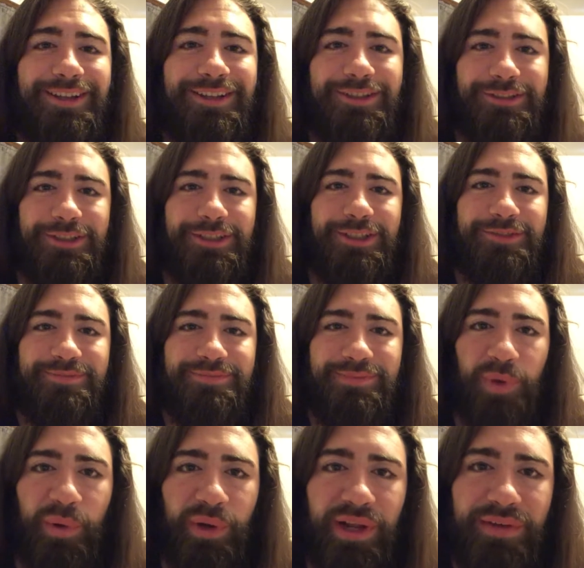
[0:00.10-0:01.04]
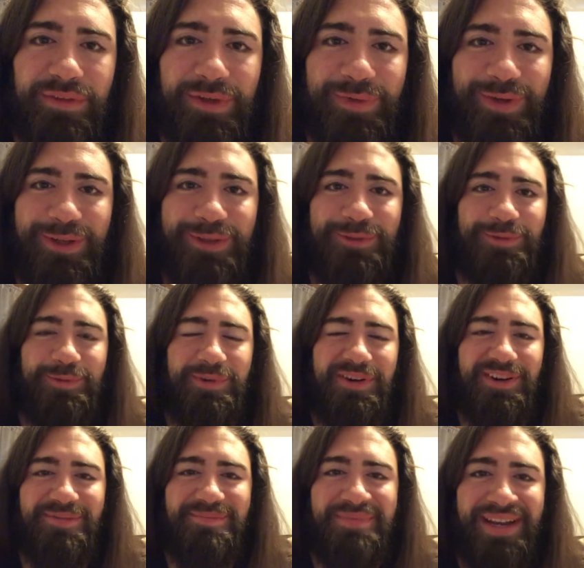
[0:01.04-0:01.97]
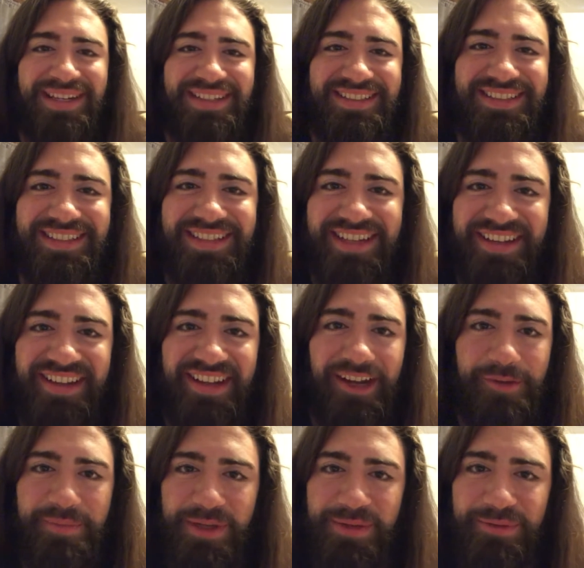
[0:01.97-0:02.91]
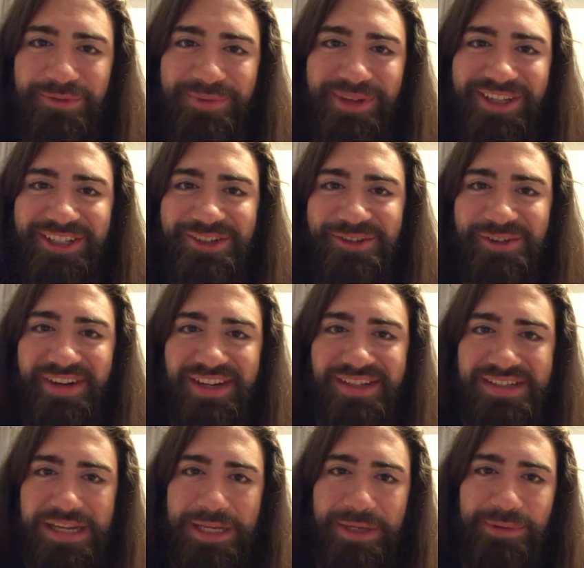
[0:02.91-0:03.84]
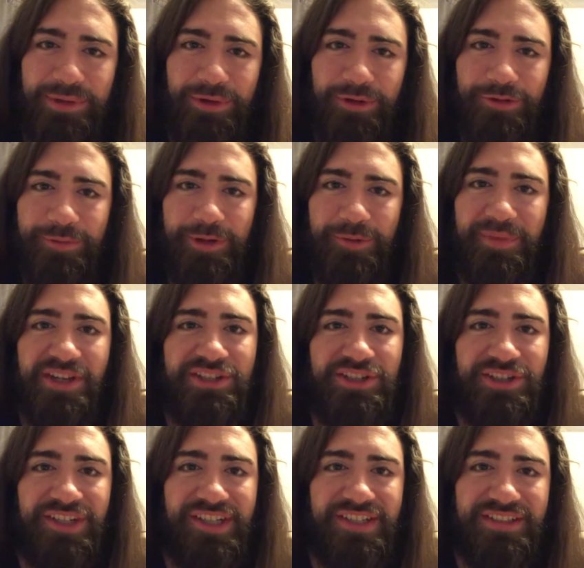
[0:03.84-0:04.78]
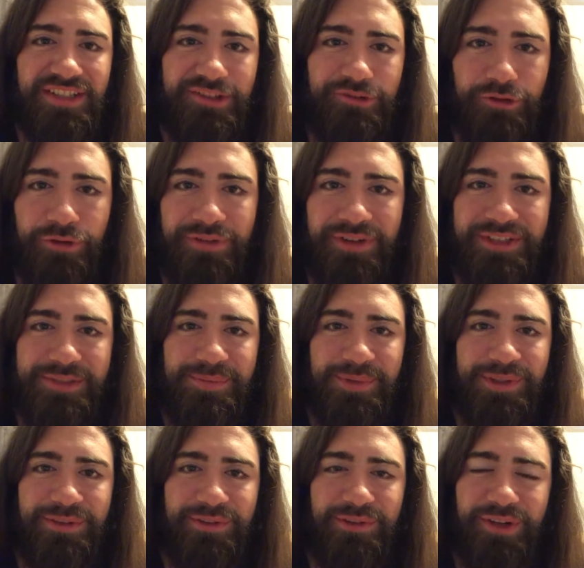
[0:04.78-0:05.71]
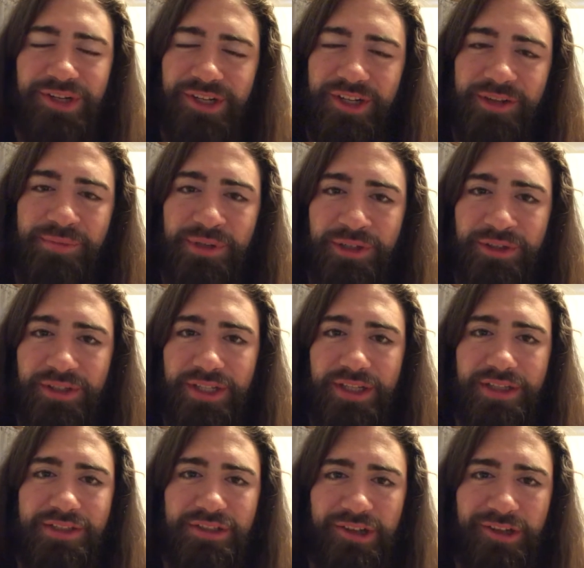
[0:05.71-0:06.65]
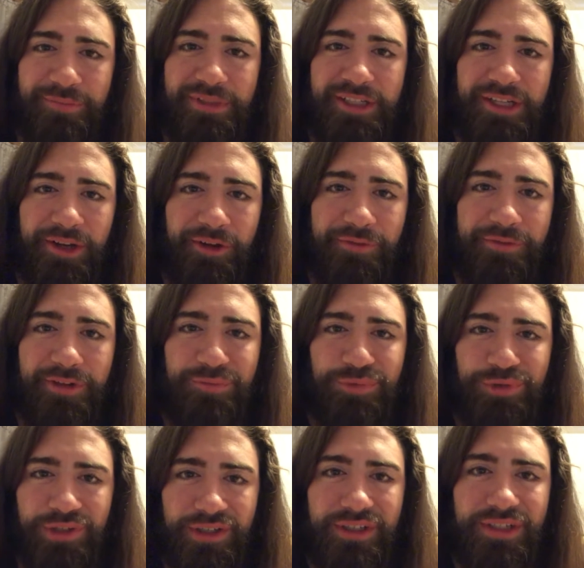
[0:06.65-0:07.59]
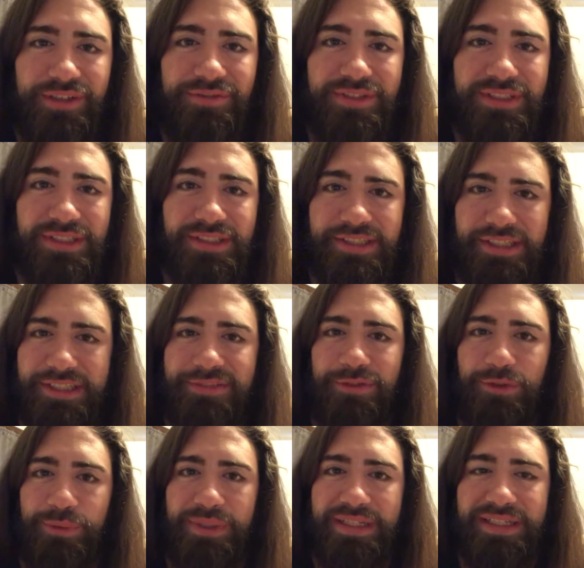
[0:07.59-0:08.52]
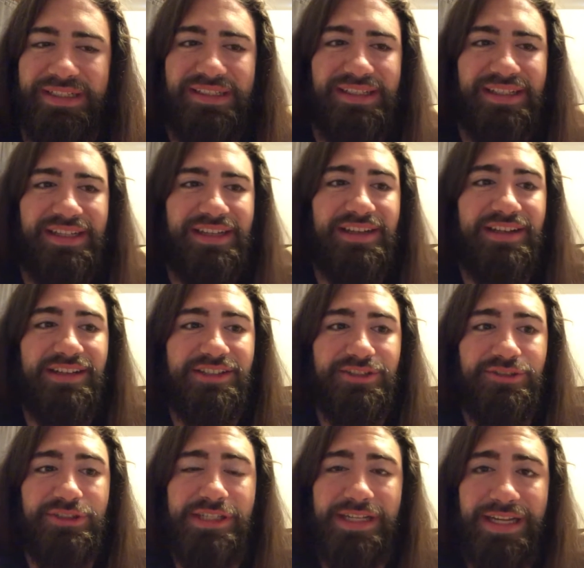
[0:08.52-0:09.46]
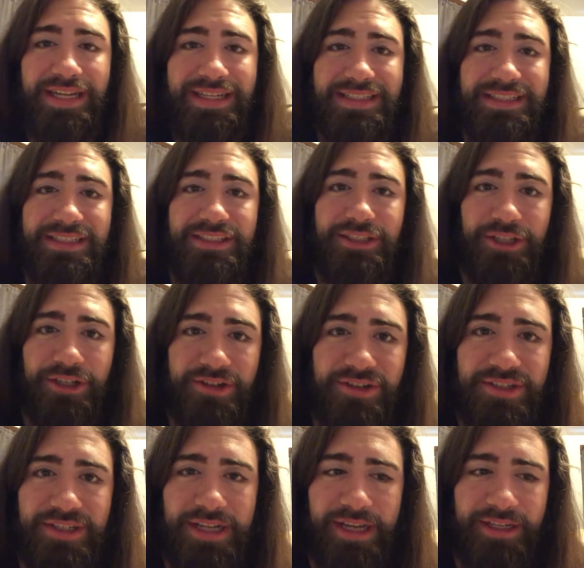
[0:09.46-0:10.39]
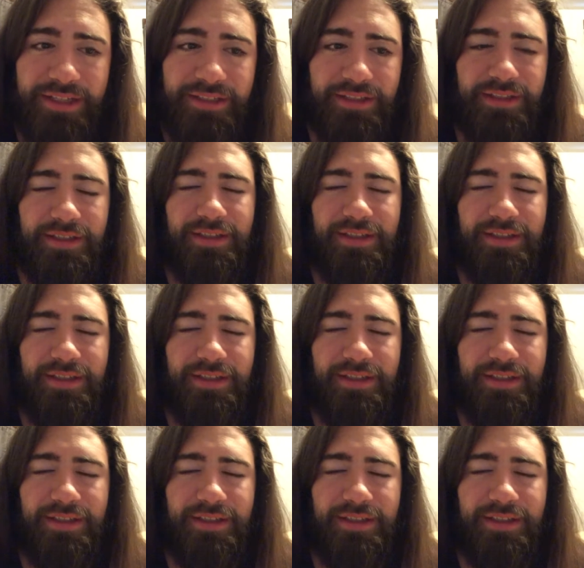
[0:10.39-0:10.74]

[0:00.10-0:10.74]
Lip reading: Good morning, everyone. Welcome back to Getting Out of Bed with Micah, where I take you along with me on my journey as I grow in discipline through getting up early and starting my day off in a productive, successful way. So today it is Thursday.